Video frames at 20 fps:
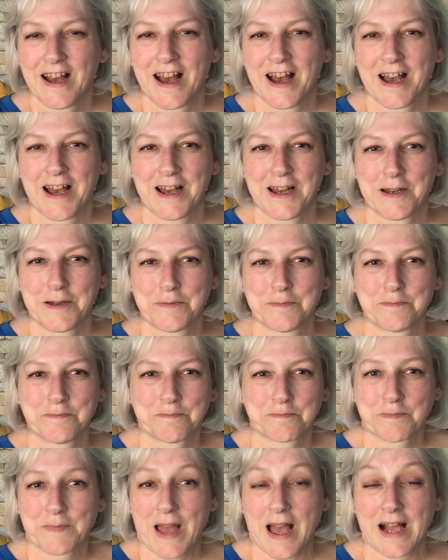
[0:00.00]

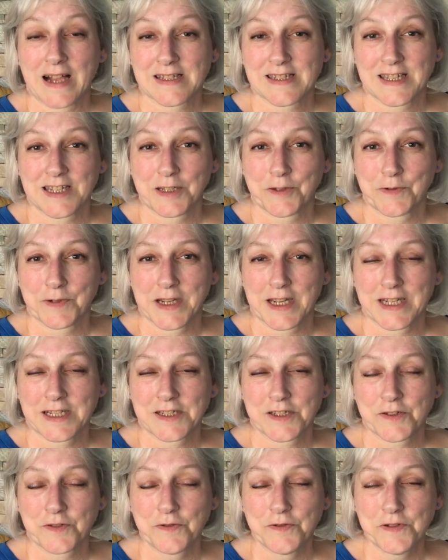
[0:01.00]
I'll see you again
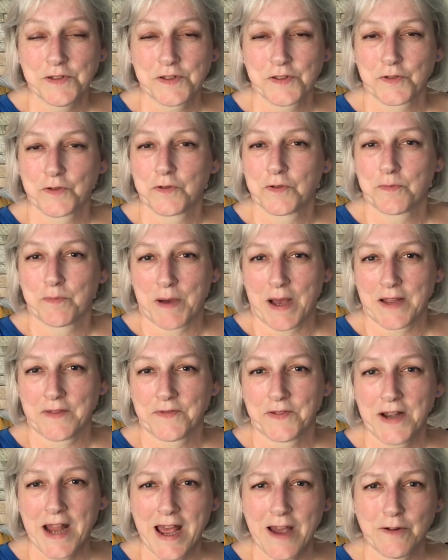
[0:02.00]
soon, so bye
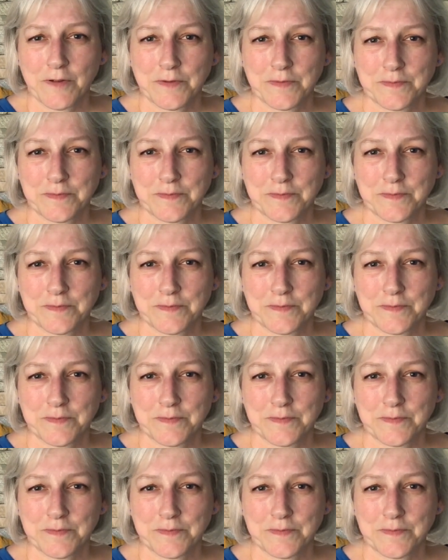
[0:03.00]
for now.